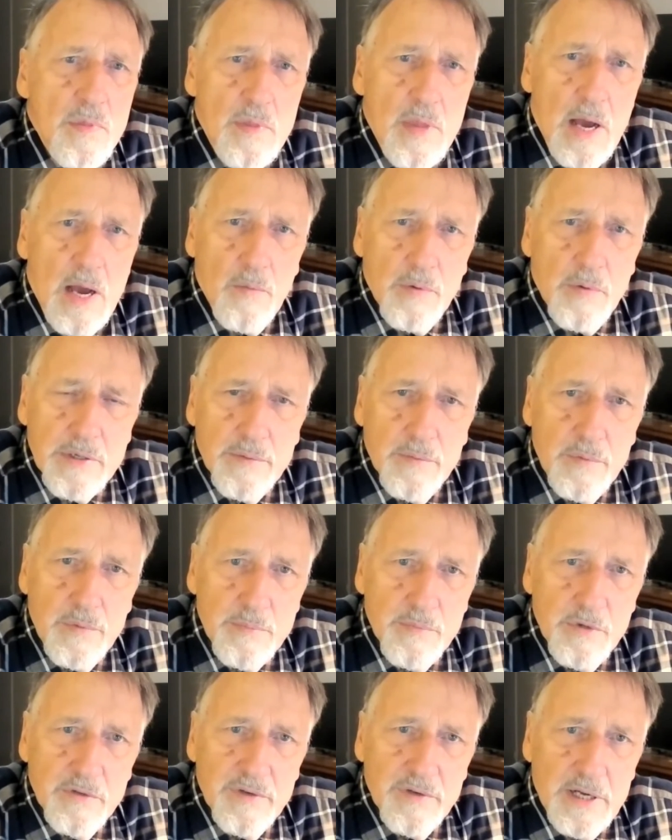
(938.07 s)
Now
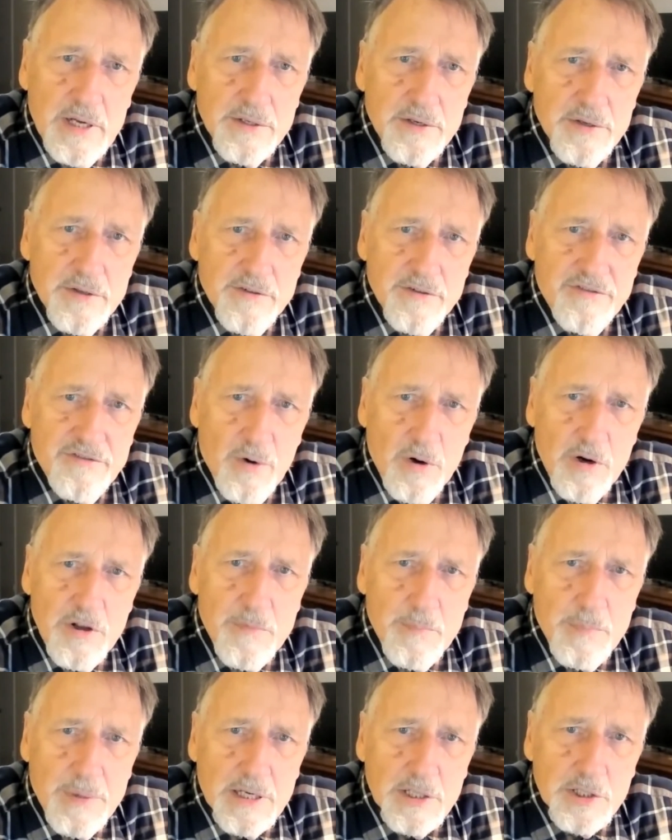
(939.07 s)
we move on to the
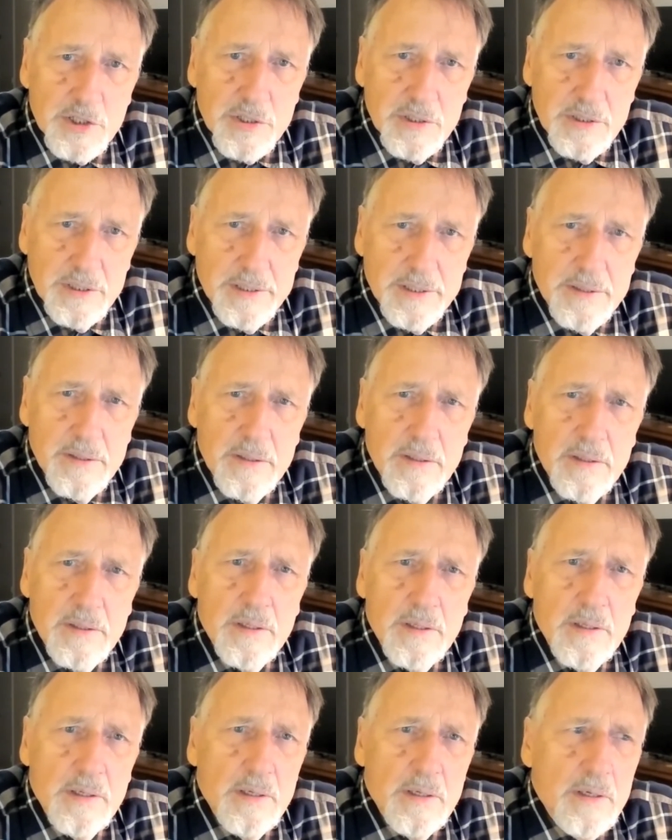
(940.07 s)
fourth postulate.
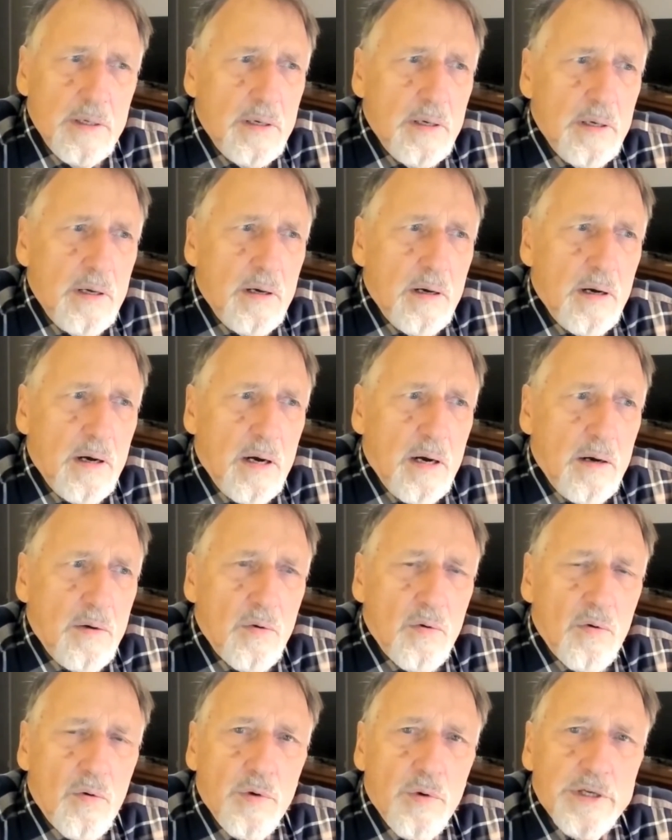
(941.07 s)

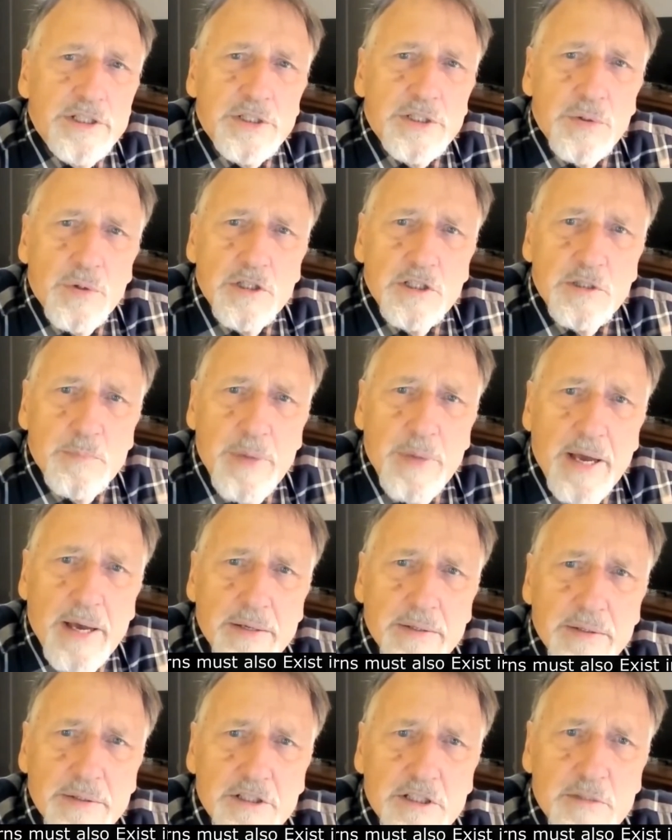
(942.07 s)
Resource
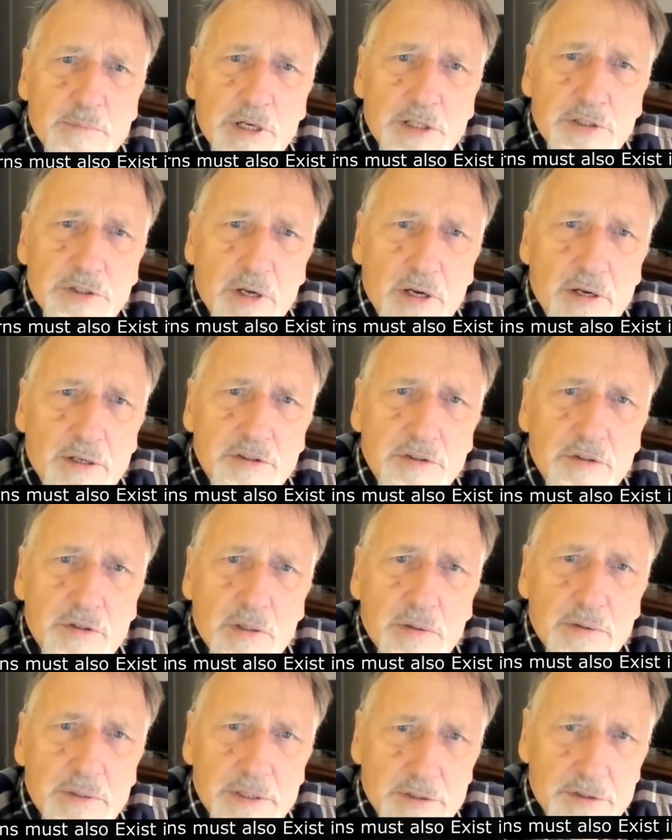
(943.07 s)
patterns must
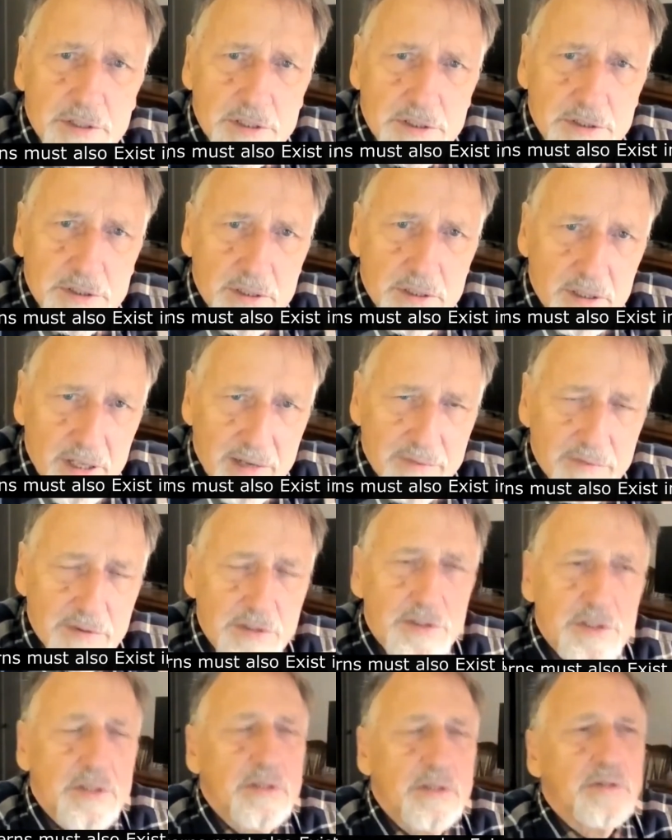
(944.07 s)
also exist in
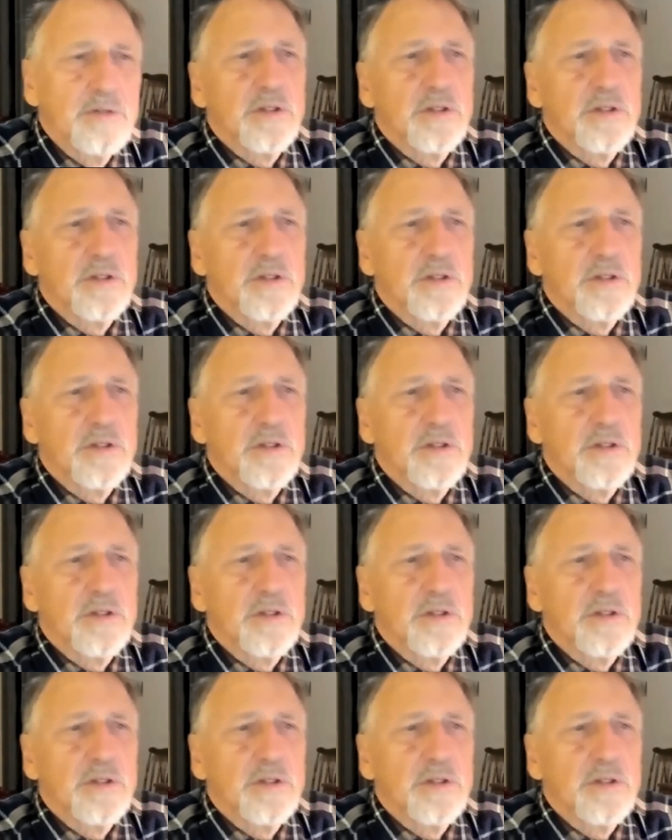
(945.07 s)
levels.